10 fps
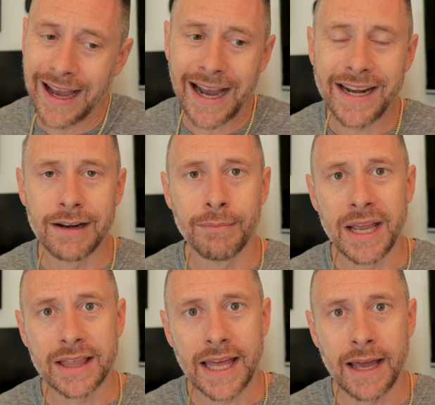I didn't
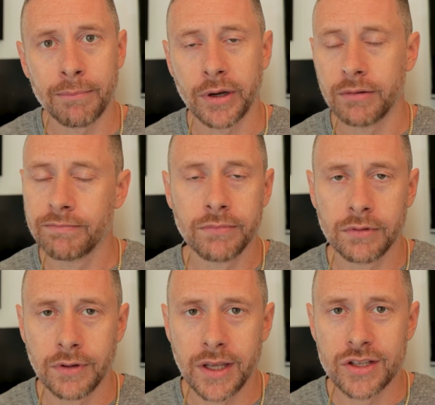make that, but
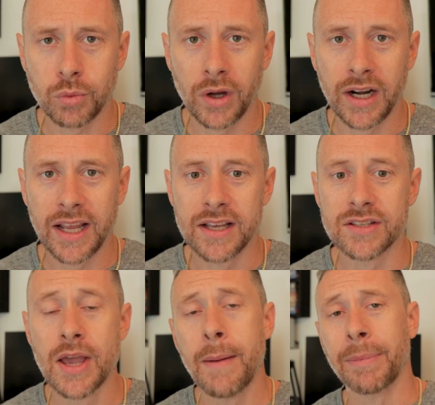is what it is.